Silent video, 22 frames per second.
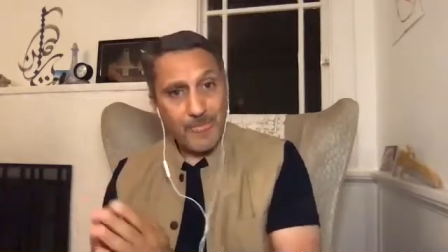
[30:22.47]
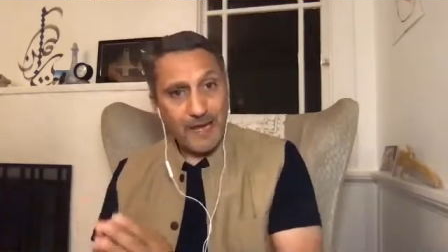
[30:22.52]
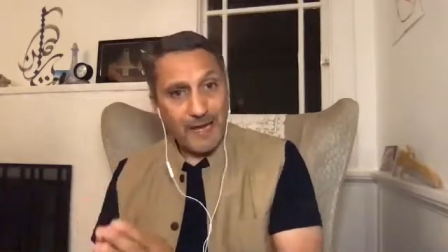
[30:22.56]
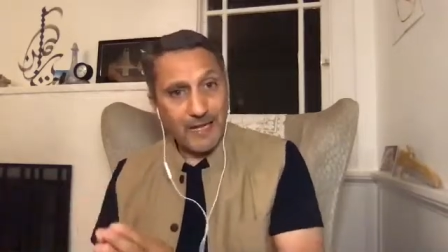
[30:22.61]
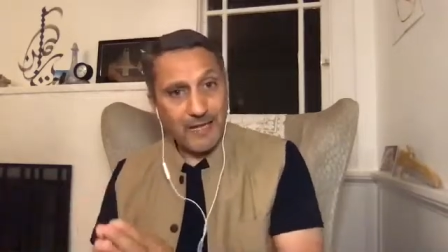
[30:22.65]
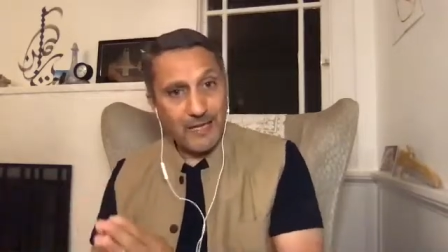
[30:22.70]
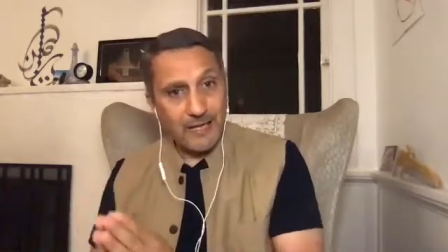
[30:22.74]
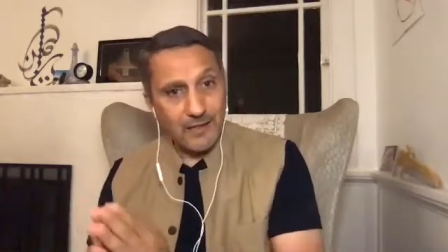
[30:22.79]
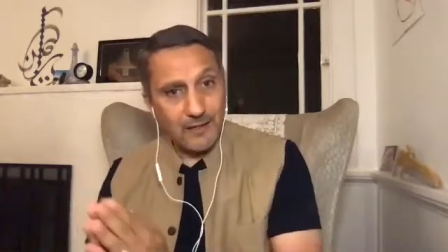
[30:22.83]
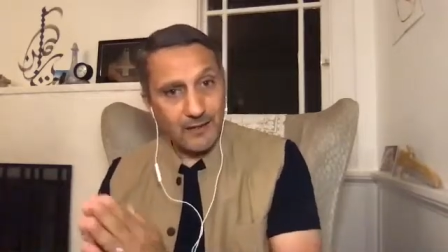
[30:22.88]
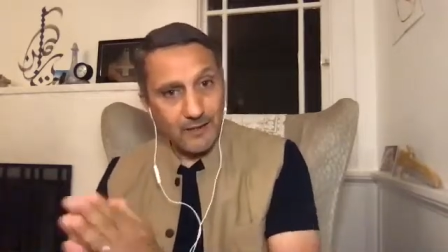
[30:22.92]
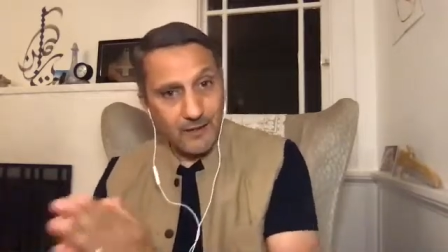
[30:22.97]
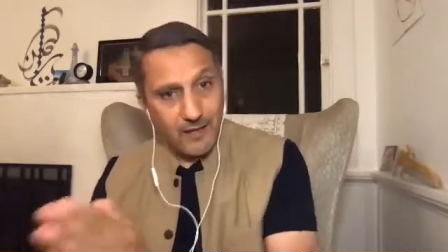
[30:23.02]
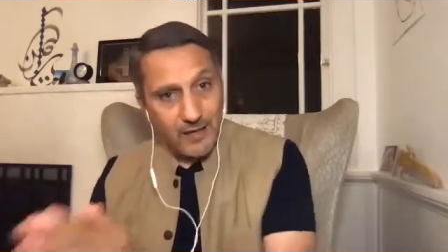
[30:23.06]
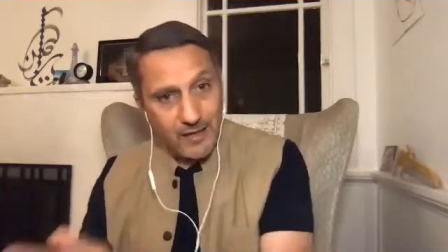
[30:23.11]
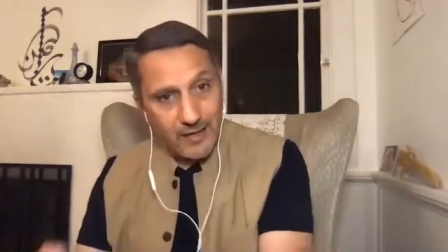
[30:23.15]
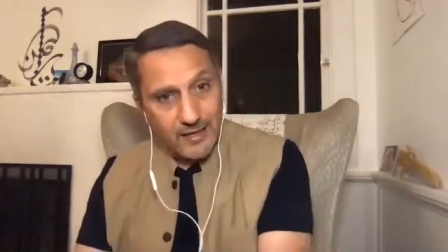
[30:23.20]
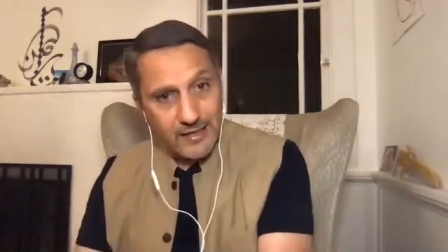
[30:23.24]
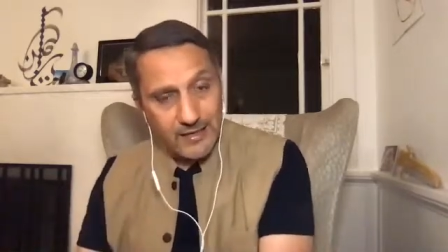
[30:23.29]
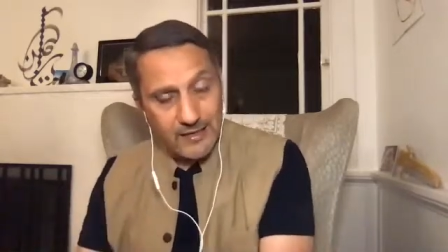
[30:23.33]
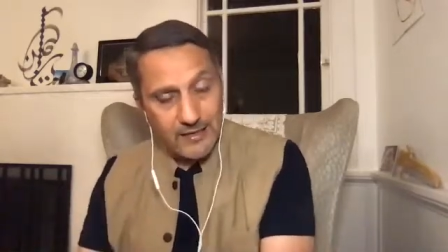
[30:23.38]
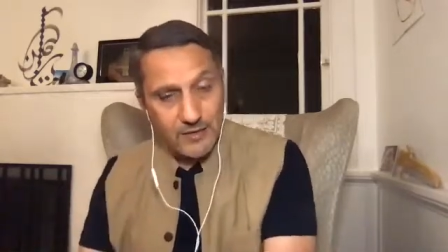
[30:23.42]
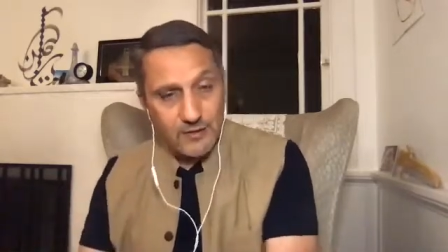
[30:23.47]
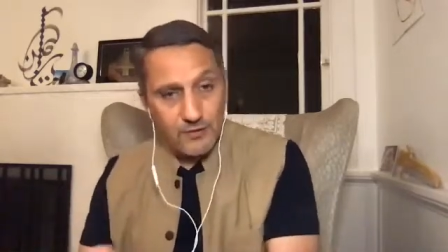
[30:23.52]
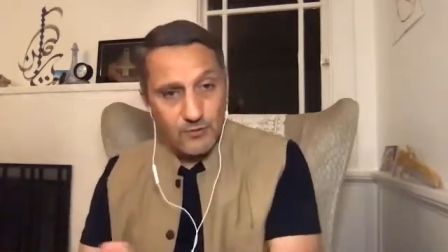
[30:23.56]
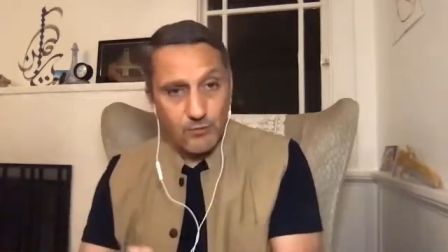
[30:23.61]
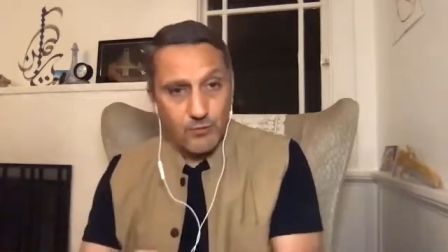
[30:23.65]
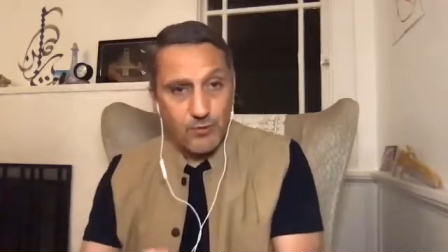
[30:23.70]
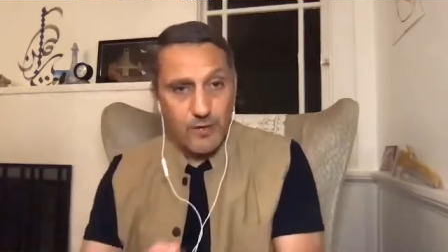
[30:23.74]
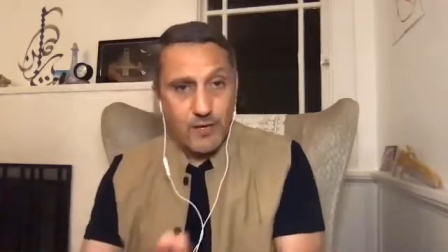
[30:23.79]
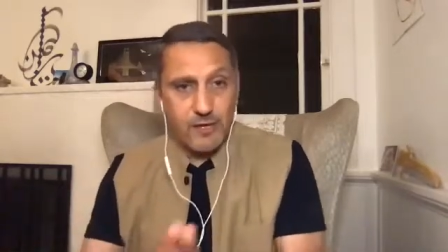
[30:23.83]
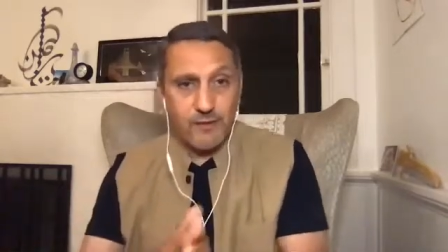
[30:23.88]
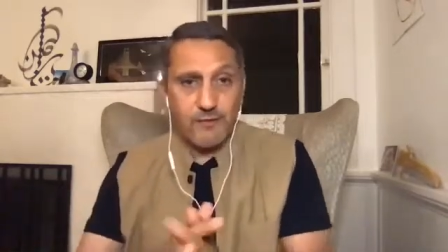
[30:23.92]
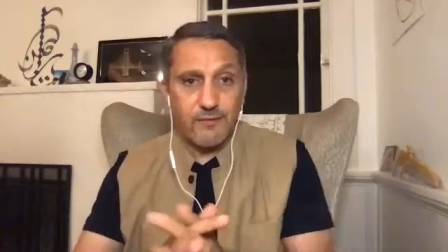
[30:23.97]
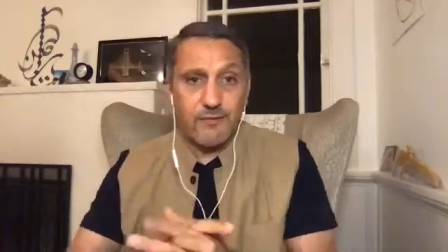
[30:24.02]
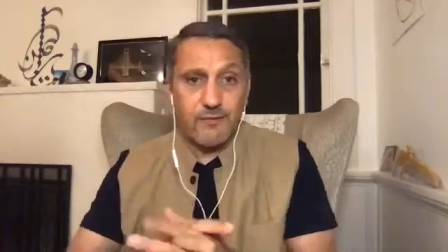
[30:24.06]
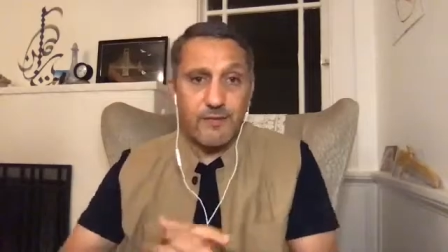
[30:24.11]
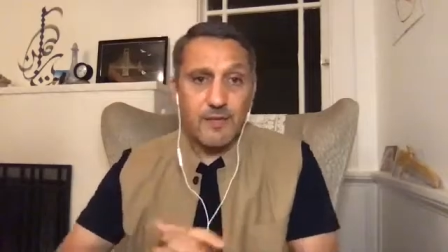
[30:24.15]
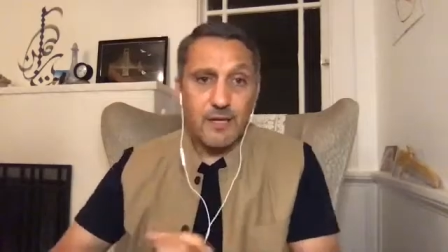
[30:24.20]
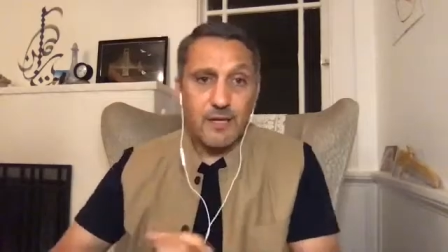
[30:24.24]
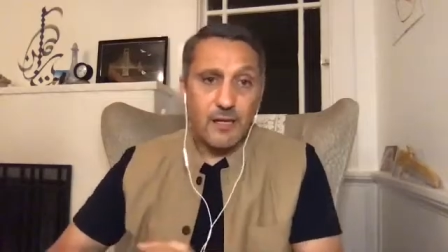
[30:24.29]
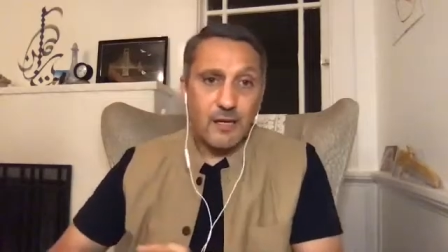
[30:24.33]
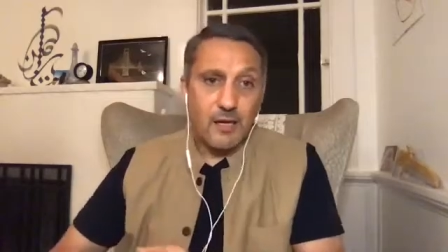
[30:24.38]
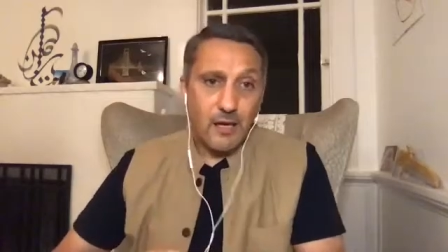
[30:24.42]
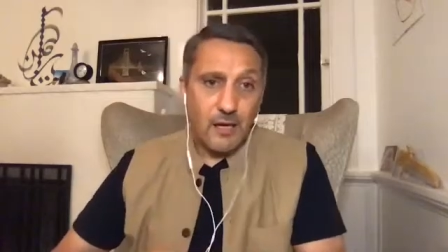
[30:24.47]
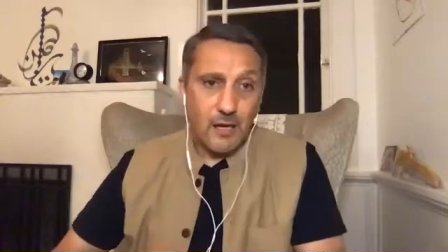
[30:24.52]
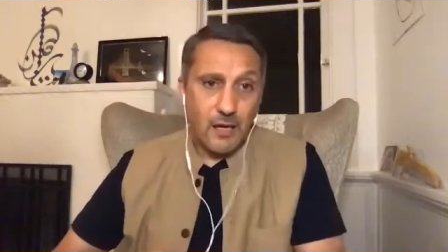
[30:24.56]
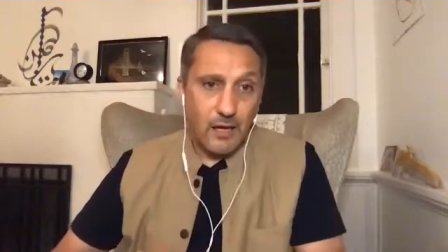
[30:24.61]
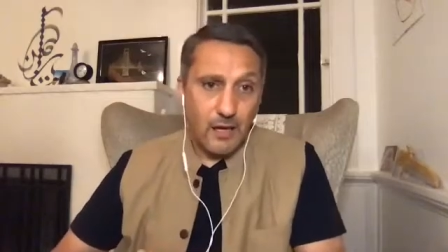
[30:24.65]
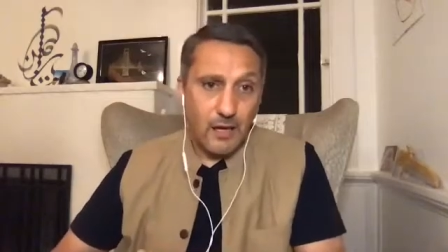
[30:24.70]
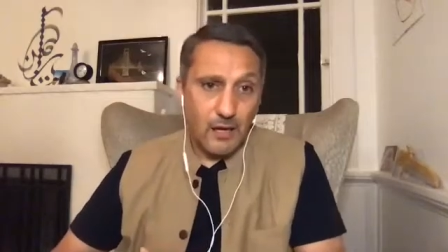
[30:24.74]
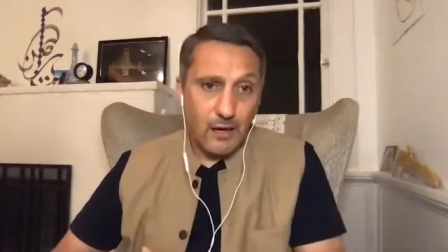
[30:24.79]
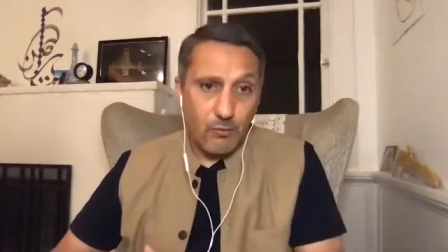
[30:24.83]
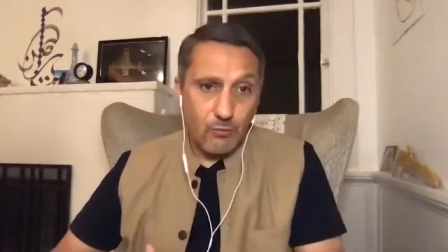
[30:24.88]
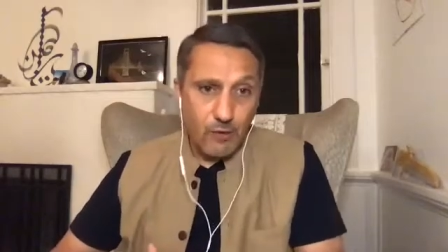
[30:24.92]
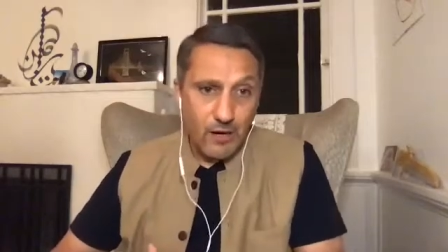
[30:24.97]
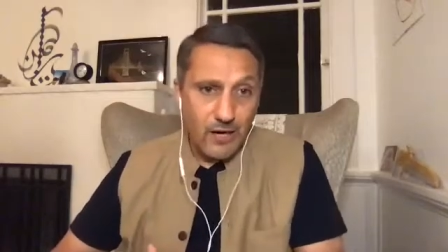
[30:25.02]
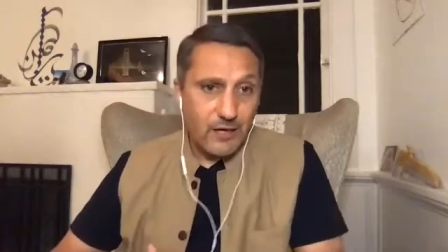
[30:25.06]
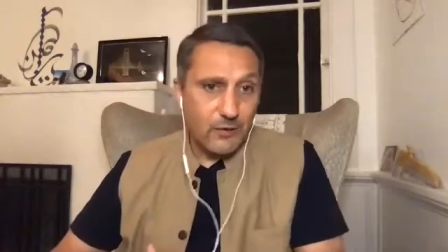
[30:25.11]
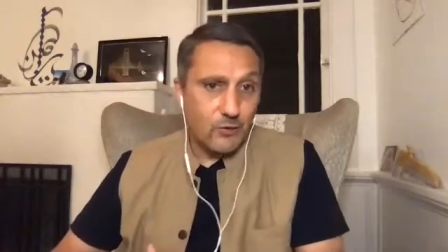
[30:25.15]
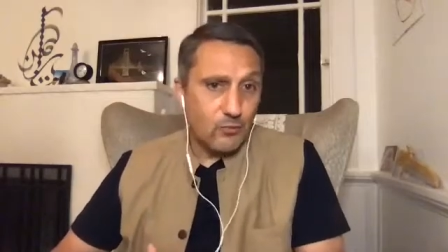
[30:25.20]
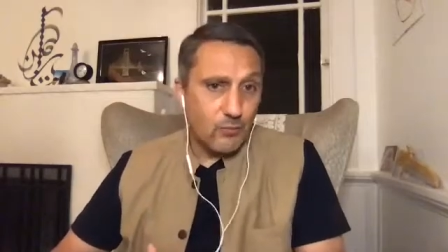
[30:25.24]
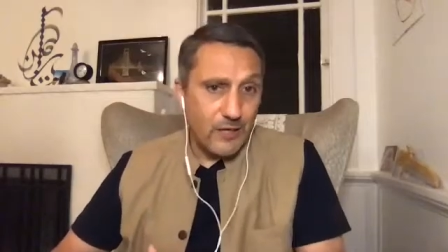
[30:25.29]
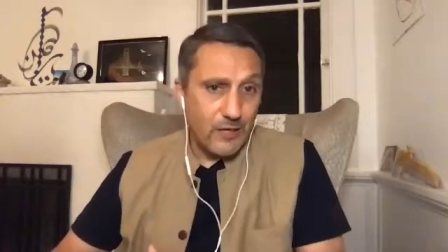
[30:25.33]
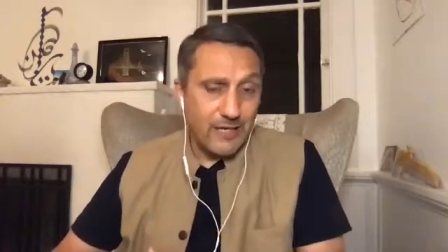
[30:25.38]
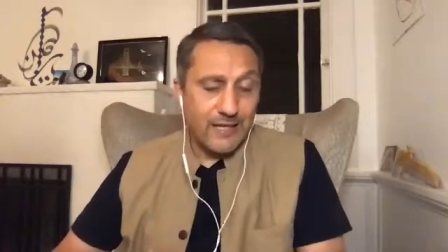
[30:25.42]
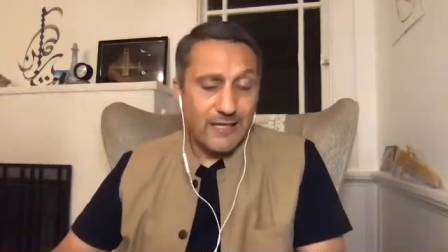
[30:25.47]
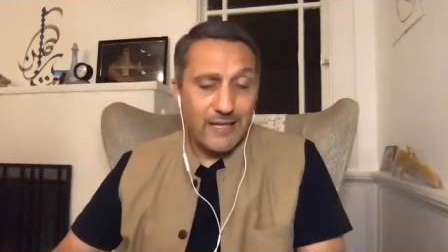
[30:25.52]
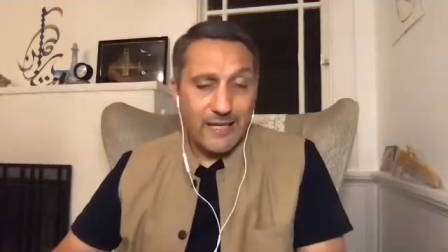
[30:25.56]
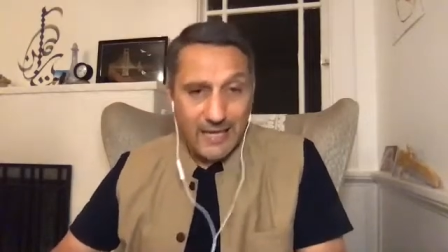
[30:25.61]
an alliance with right-wing